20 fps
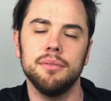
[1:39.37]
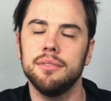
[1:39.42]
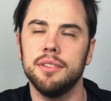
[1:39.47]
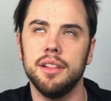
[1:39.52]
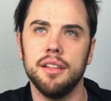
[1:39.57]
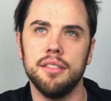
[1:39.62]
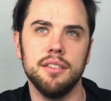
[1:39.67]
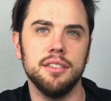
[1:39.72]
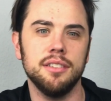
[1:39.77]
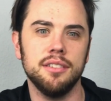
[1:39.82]

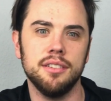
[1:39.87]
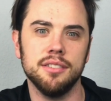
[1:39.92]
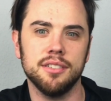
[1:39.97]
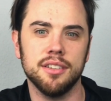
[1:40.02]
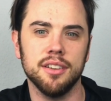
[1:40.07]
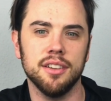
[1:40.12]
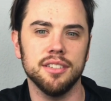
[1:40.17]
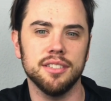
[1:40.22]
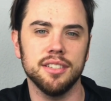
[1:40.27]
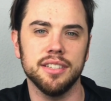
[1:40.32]
Nothing's as
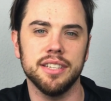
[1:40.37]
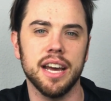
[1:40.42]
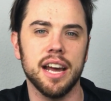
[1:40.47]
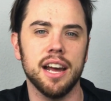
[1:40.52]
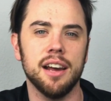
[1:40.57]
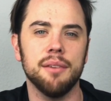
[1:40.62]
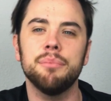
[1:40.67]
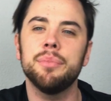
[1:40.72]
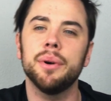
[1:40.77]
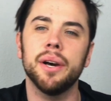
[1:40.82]
good as a
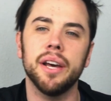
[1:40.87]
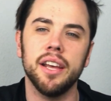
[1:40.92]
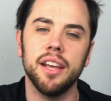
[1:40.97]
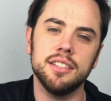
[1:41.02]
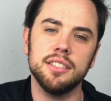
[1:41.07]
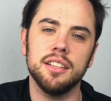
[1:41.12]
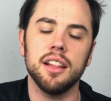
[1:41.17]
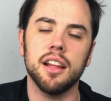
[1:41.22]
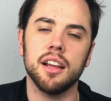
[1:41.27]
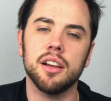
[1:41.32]
dab, but
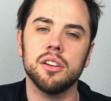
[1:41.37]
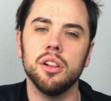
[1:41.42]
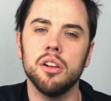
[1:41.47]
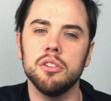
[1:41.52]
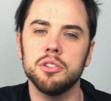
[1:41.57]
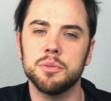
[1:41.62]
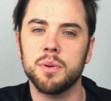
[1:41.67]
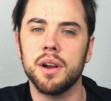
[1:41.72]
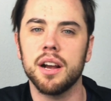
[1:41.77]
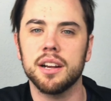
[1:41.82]
it's in a
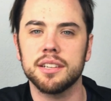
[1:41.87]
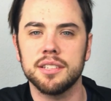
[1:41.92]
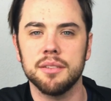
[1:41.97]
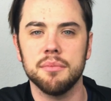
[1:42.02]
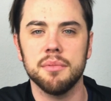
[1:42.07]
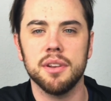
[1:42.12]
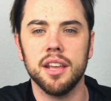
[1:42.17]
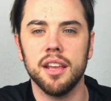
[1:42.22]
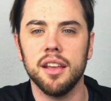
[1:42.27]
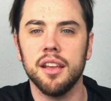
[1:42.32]
close
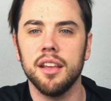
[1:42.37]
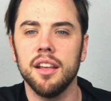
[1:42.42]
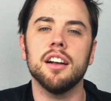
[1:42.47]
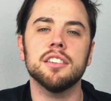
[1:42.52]
proximity.